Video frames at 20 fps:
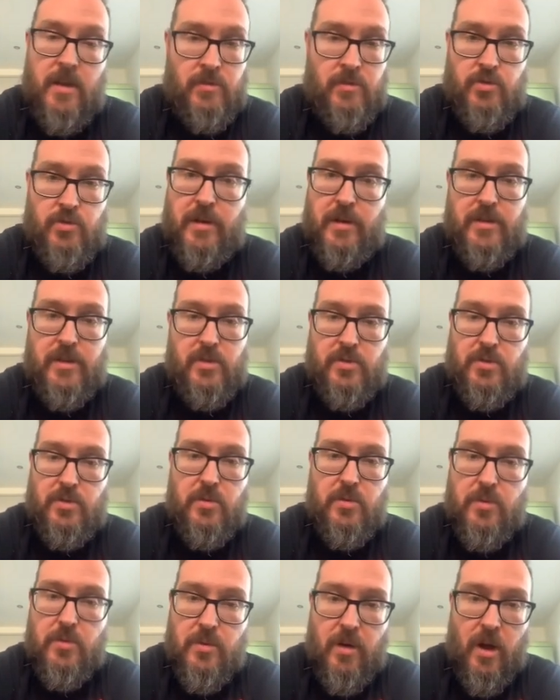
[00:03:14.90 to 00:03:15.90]
tricked us
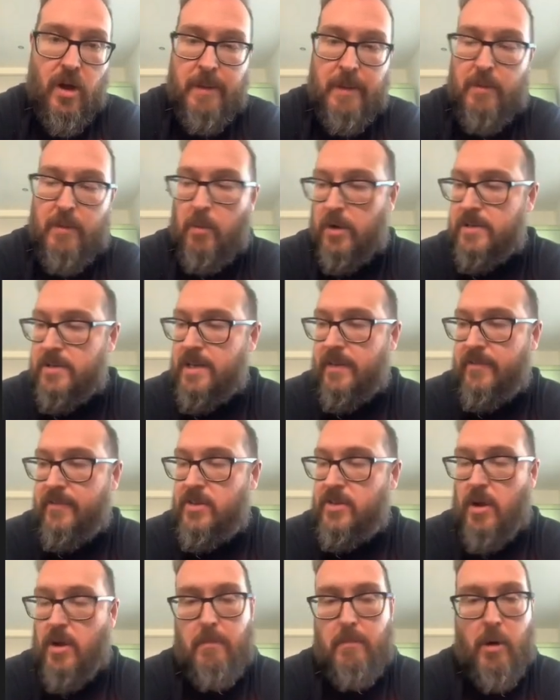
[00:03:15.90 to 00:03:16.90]
all. I've been watching that
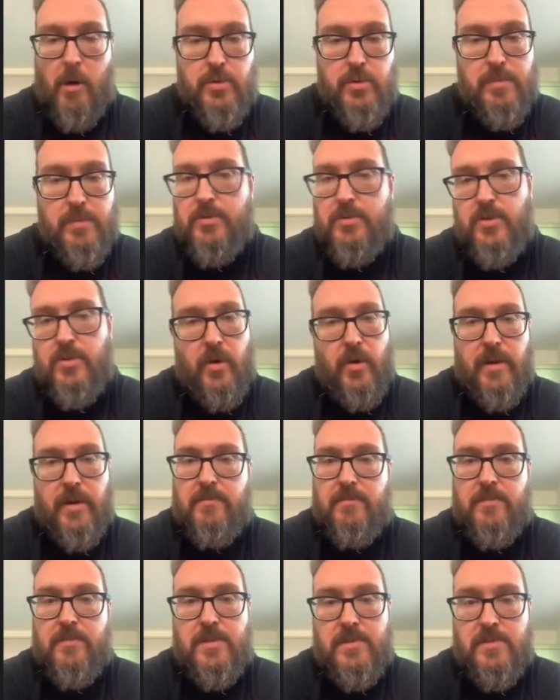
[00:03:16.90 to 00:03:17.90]
video multiple
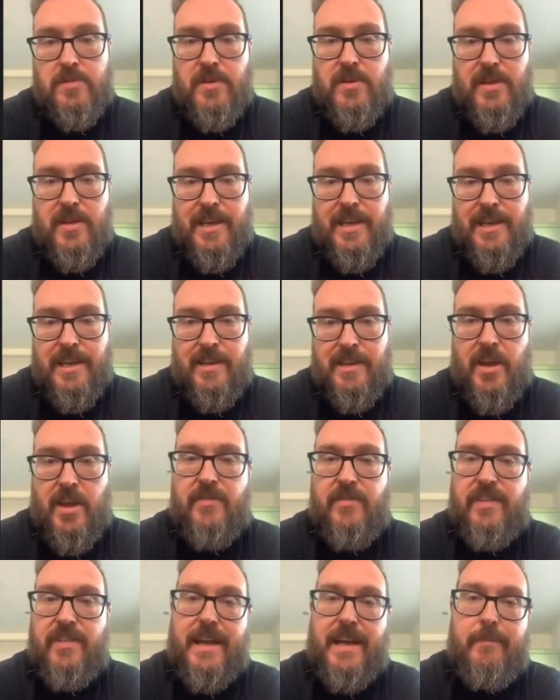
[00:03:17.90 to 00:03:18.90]
times. The
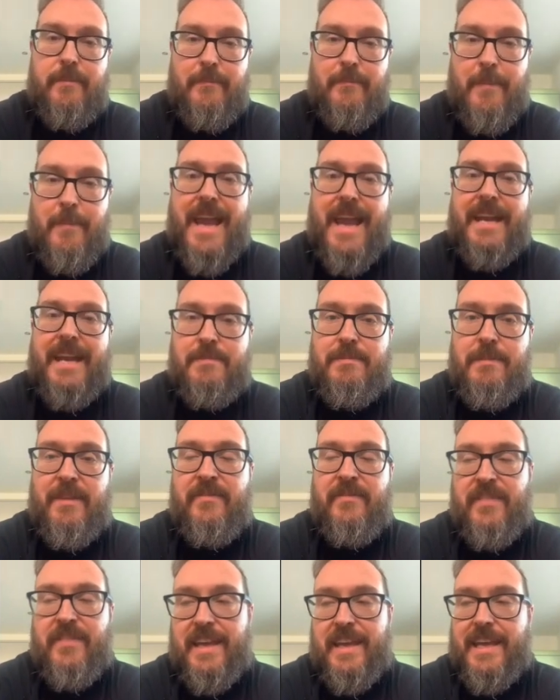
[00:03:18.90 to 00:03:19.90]
only thing that made me
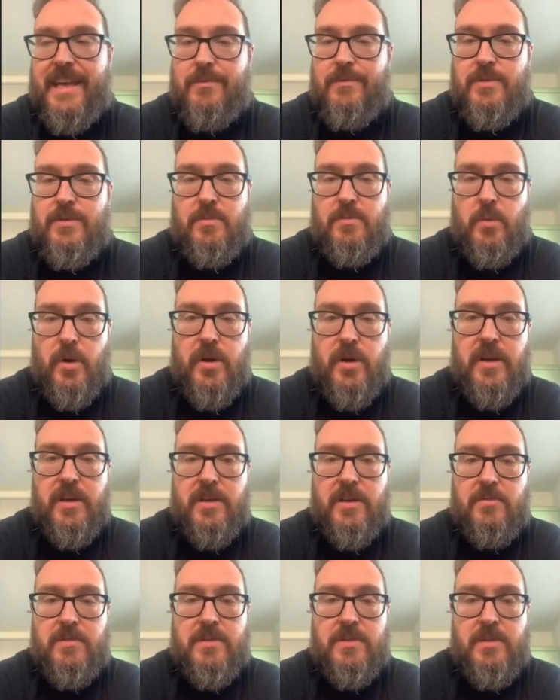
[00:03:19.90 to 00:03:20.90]
think it was a
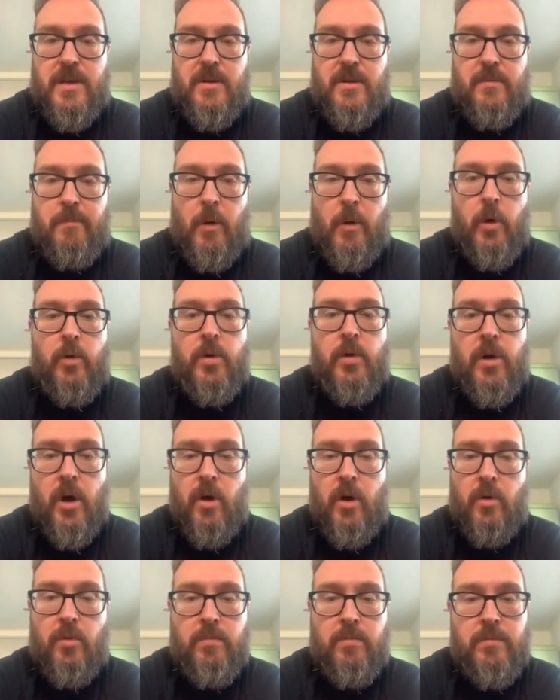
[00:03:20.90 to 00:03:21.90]
work was Michael
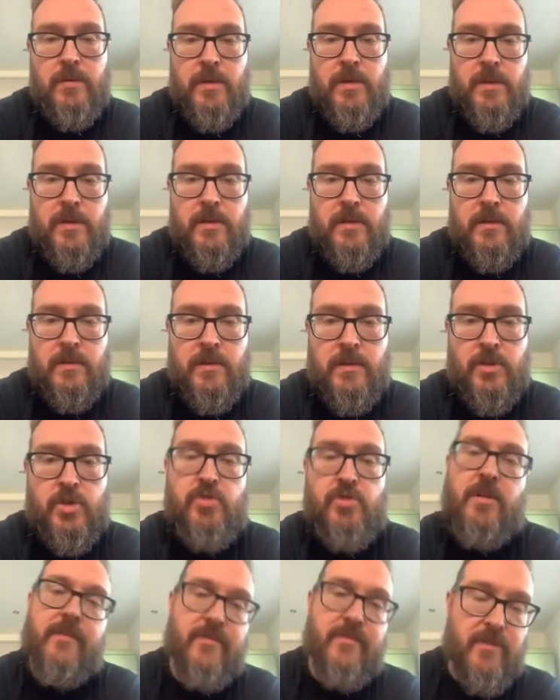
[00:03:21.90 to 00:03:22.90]
Cole, the
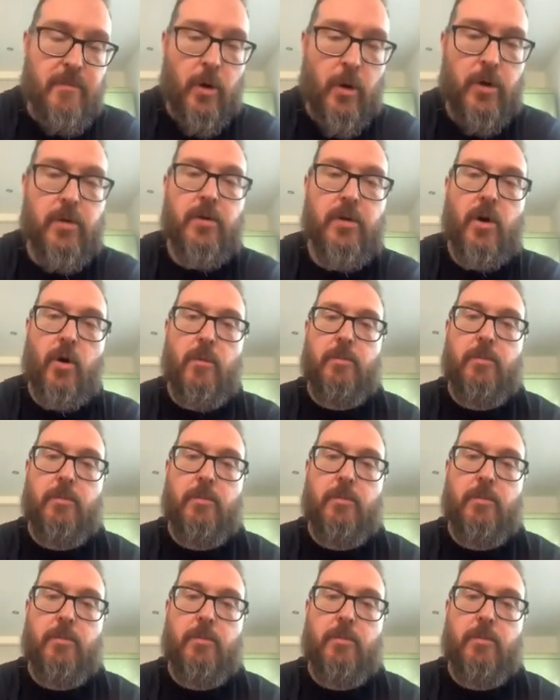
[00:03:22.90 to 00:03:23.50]
strength of Michael Cole